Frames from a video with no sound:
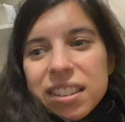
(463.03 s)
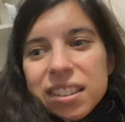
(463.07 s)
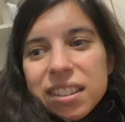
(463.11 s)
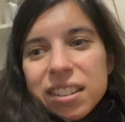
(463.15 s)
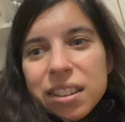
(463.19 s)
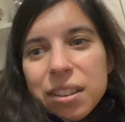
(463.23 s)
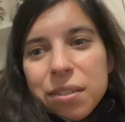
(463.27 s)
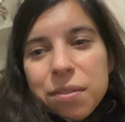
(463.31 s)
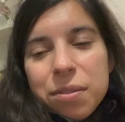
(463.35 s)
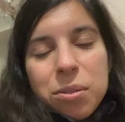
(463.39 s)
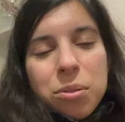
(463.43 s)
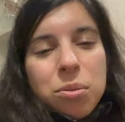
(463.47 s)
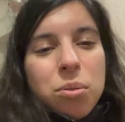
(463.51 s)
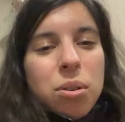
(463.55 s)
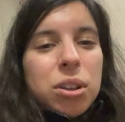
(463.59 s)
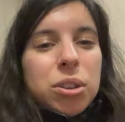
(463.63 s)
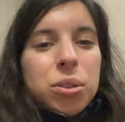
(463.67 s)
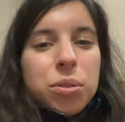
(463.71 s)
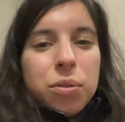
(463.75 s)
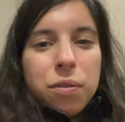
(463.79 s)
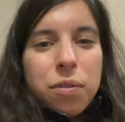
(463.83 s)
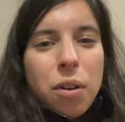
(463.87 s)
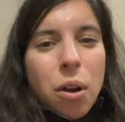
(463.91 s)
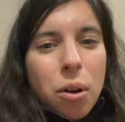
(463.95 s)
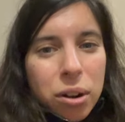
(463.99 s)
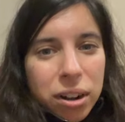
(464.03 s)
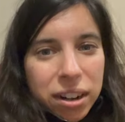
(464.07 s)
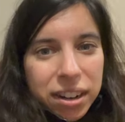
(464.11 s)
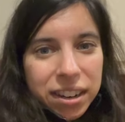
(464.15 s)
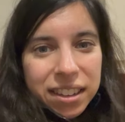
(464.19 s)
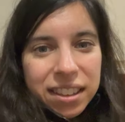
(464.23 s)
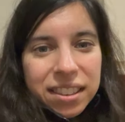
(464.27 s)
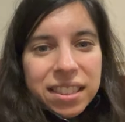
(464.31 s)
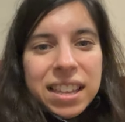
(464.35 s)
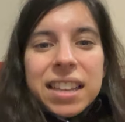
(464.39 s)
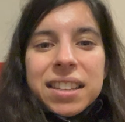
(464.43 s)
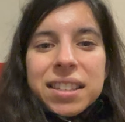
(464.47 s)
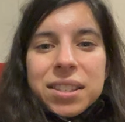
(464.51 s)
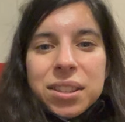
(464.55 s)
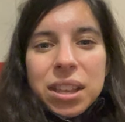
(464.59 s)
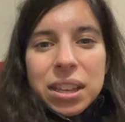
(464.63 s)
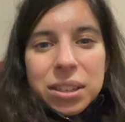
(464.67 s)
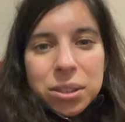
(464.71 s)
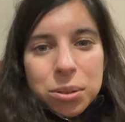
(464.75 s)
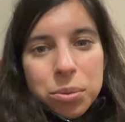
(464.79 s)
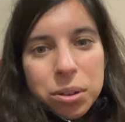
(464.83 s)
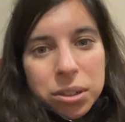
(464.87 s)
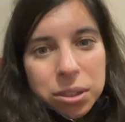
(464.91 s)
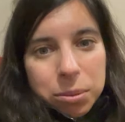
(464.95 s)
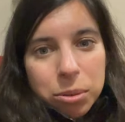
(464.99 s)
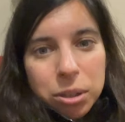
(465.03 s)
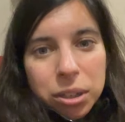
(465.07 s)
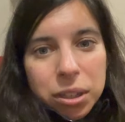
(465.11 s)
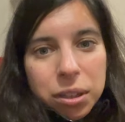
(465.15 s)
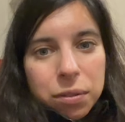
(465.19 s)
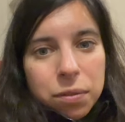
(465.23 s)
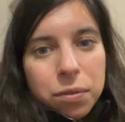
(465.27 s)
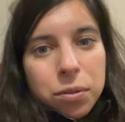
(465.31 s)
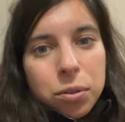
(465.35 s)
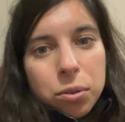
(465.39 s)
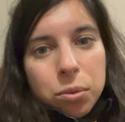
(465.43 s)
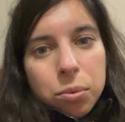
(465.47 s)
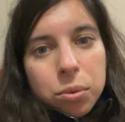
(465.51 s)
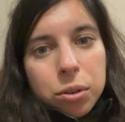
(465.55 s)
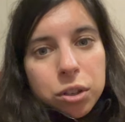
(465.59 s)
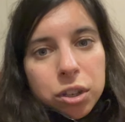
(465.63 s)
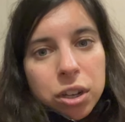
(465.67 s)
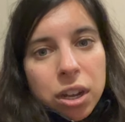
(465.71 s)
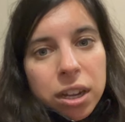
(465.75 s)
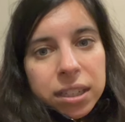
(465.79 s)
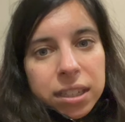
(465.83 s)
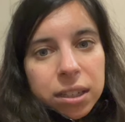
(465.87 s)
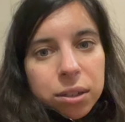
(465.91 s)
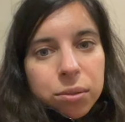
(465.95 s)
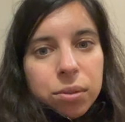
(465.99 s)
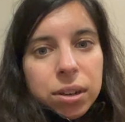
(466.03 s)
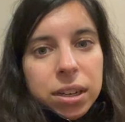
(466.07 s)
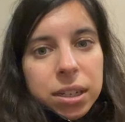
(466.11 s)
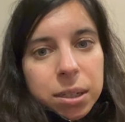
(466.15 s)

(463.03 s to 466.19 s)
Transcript: I feel quite euphoric. That's the word I'm looking for, which I did read